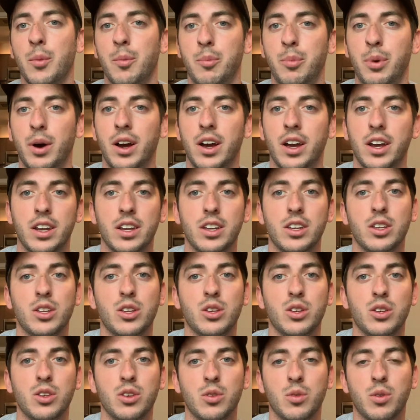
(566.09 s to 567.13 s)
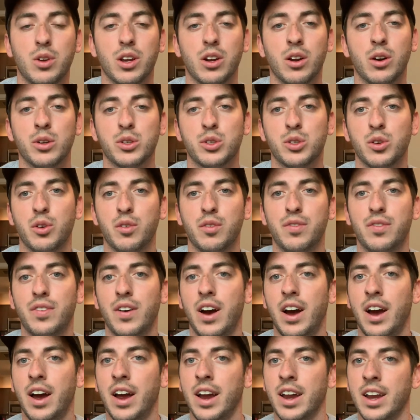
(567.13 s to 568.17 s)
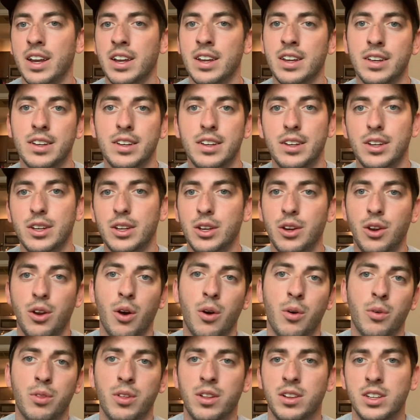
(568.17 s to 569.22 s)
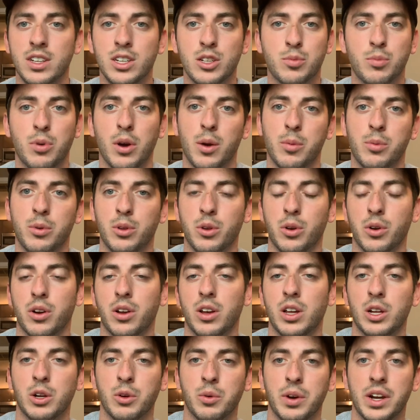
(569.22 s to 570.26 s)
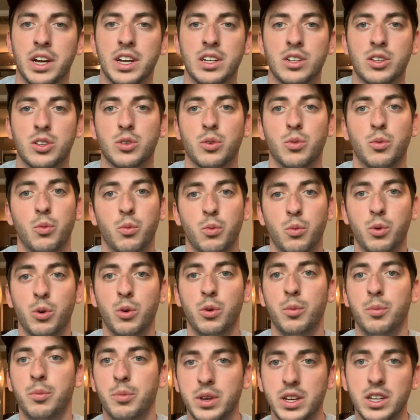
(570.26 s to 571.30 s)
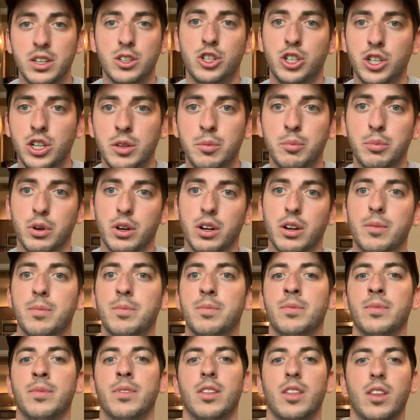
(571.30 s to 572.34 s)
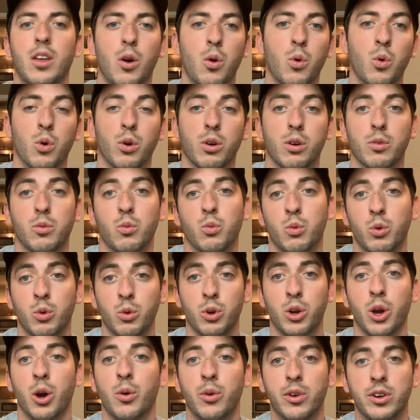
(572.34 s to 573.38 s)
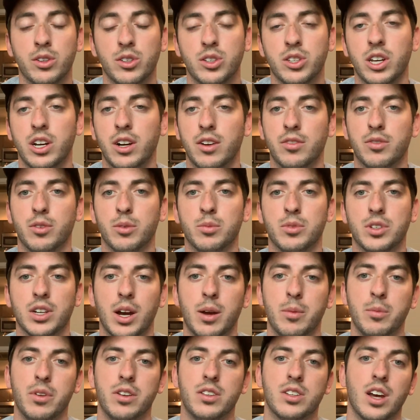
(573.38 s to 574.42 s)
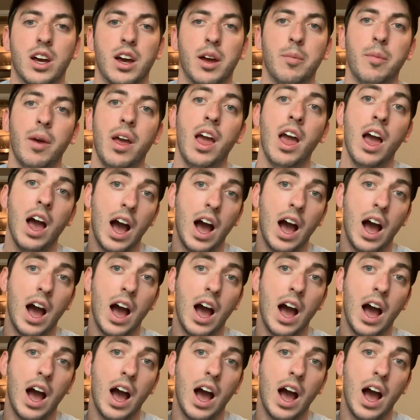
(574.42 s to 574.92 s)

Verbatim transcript: but you can also find, you know, the least popular colorways will be cheaper or will go on sale from time to time.